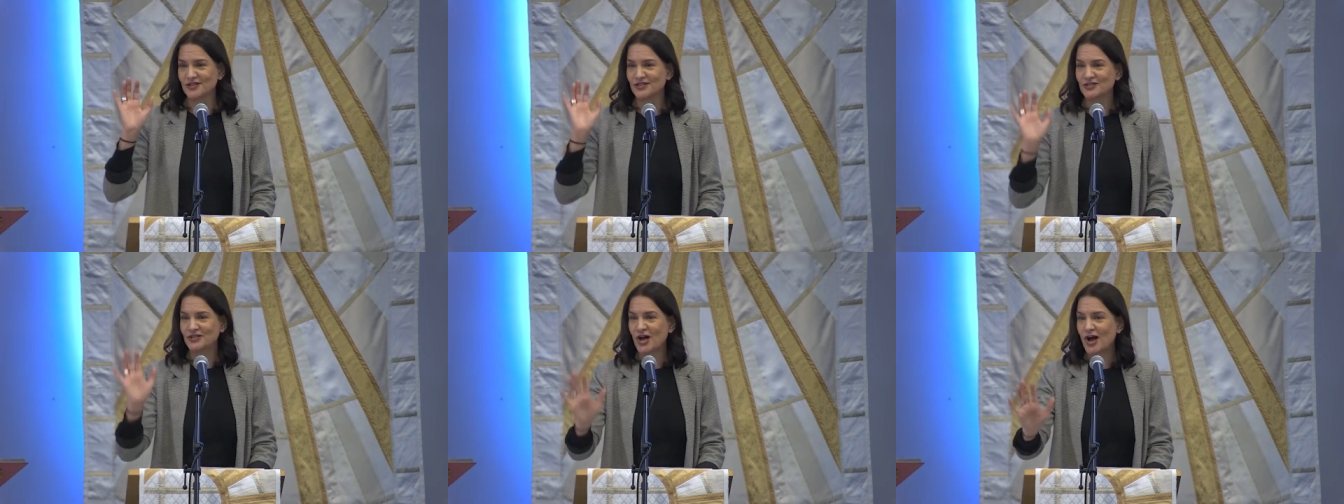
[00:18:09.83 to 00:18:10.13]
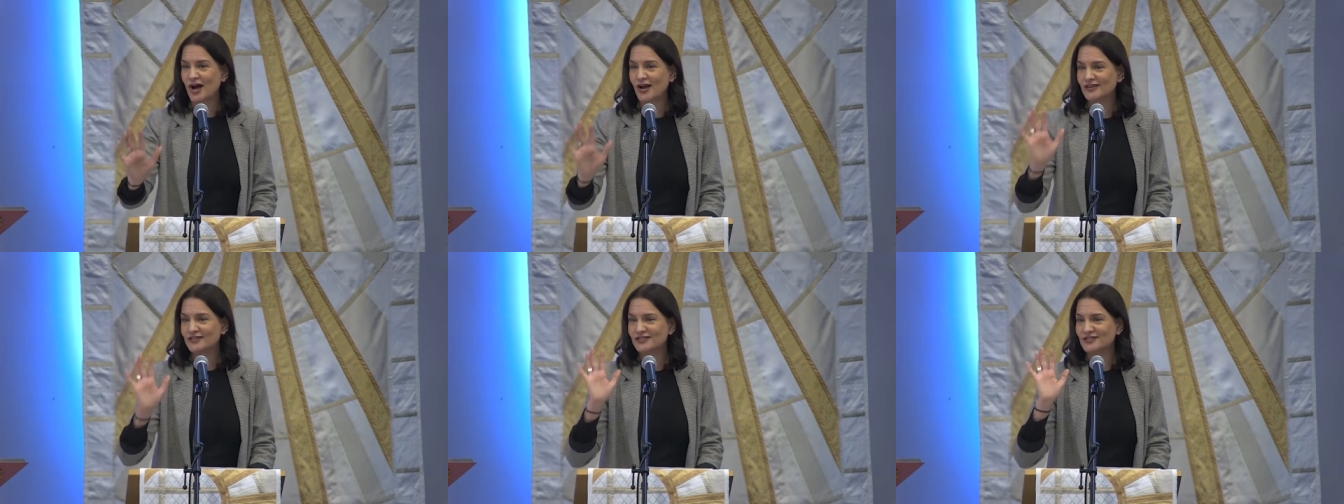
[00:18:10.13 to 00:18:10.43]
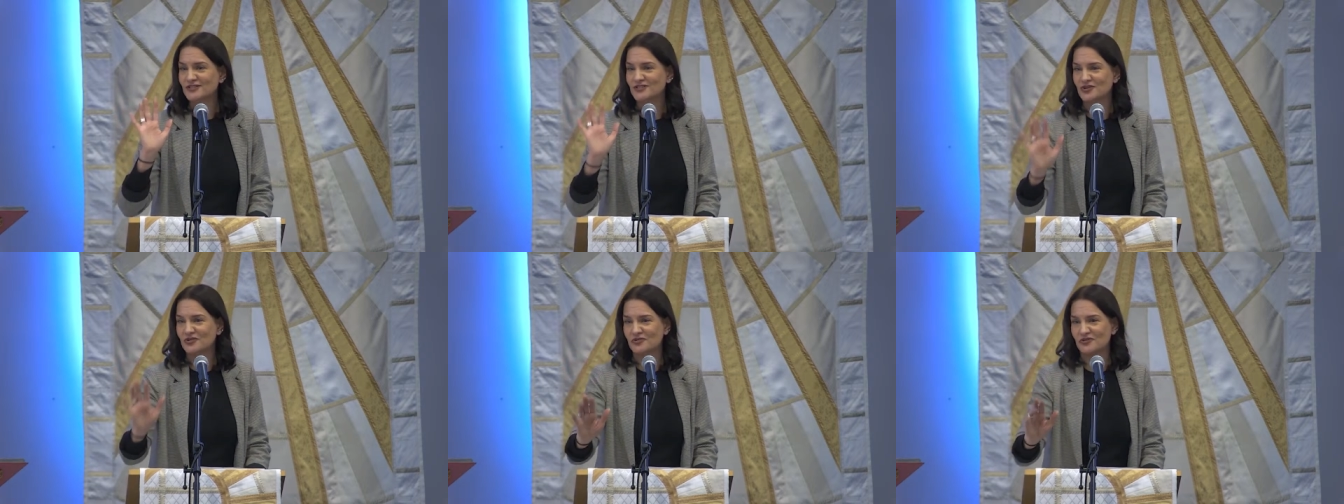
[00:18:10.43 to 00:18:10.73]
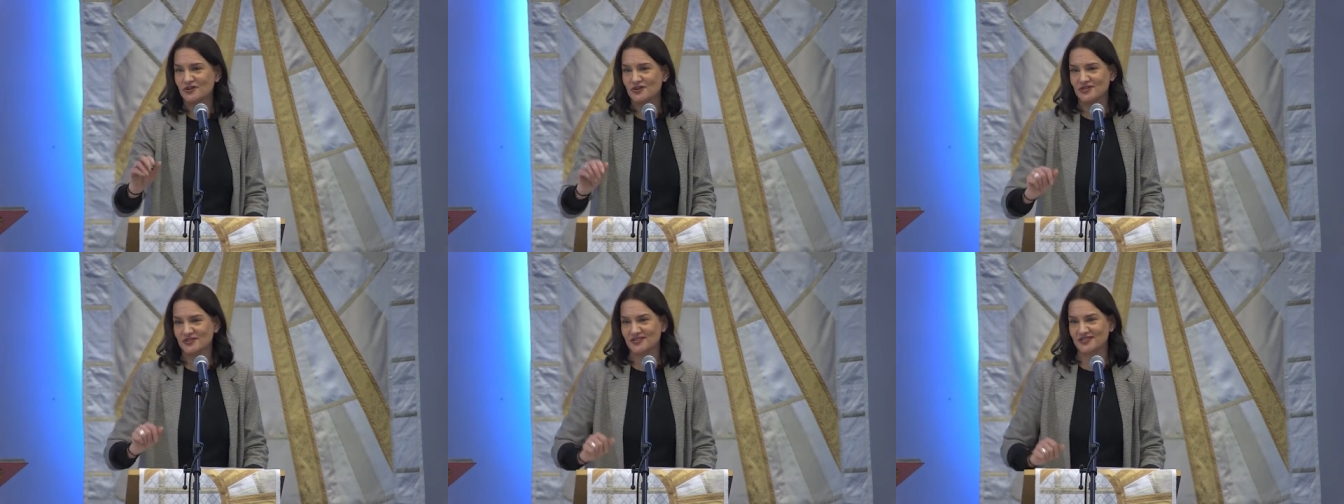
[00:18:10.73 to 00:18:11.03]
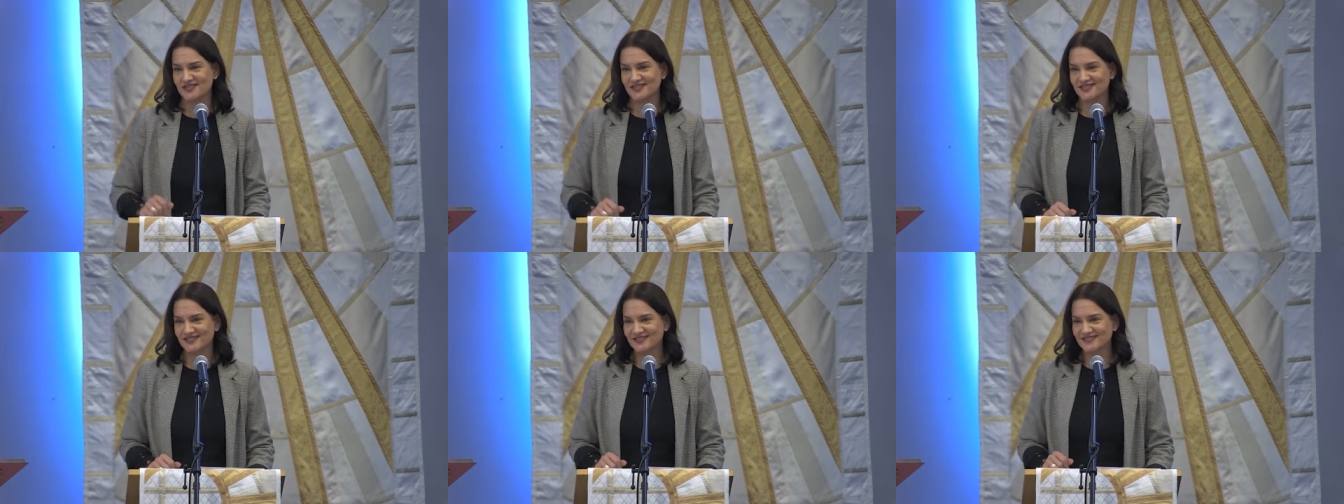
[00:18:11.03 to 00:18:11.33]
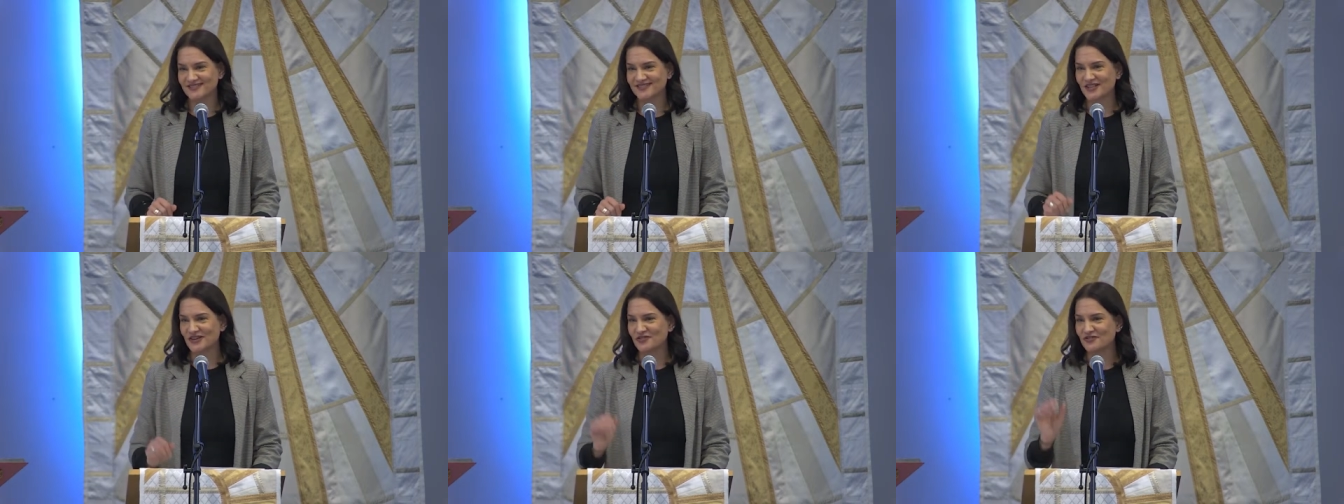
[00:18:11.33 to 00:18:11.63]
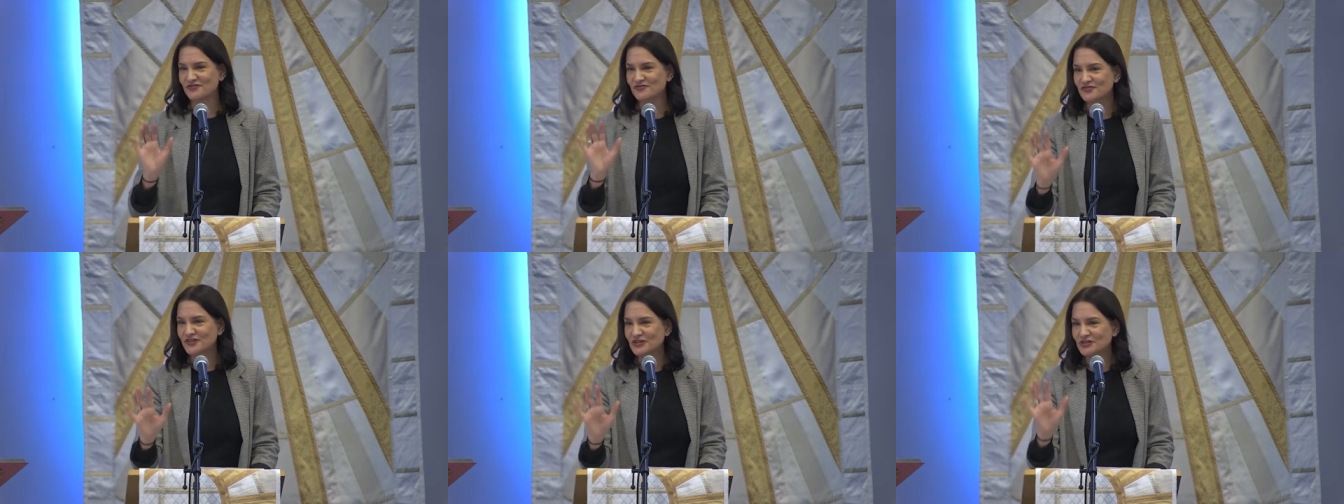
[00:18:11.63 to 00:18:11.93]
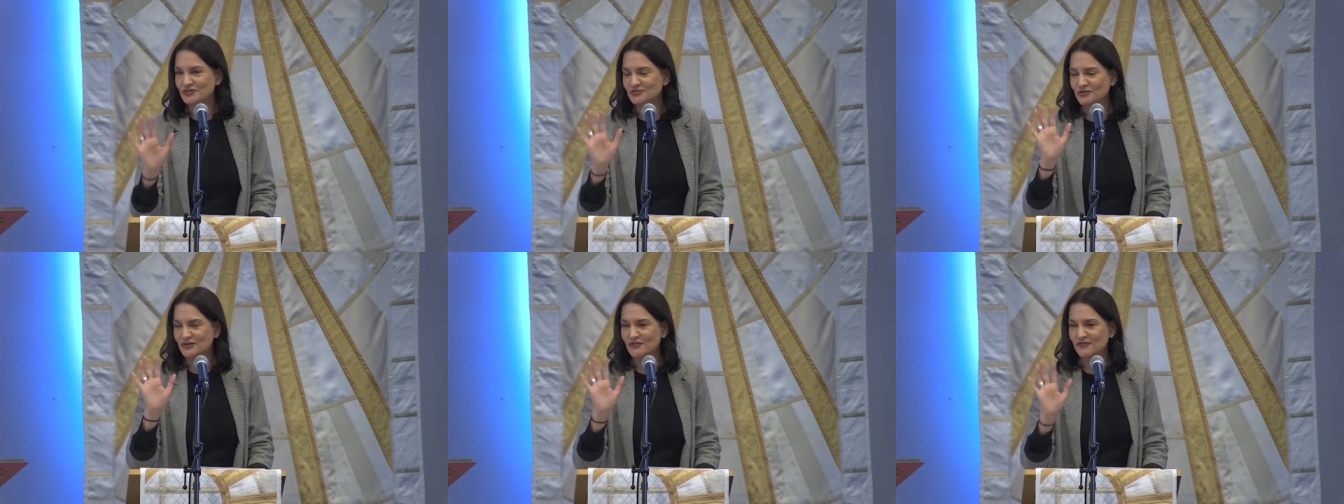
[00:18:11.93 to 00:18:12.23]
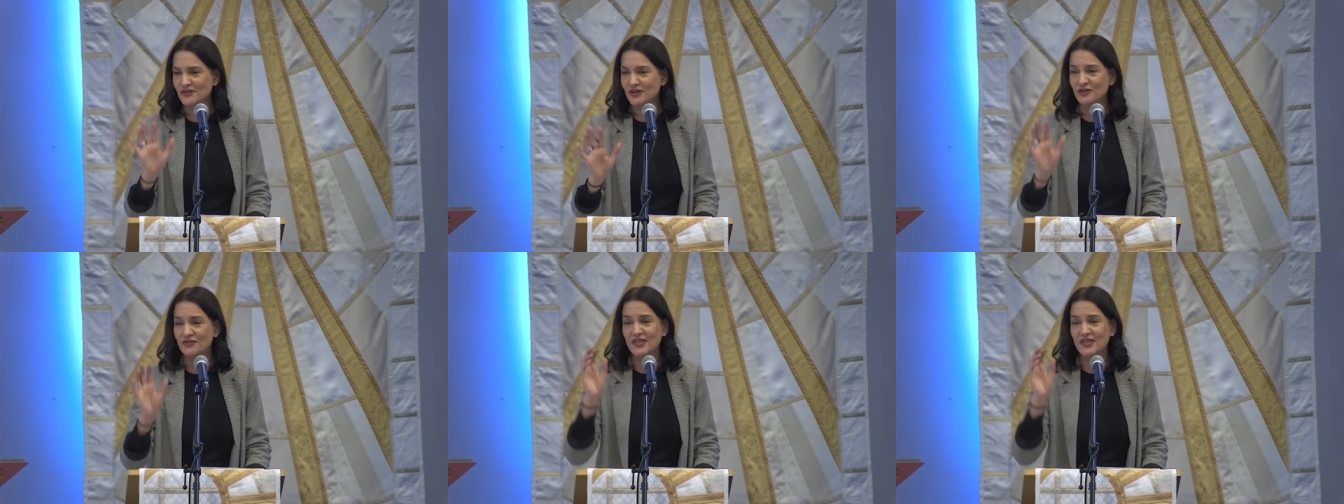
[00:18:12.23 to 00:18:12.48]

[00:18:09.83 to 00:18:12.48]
locked doors that are filled with fear.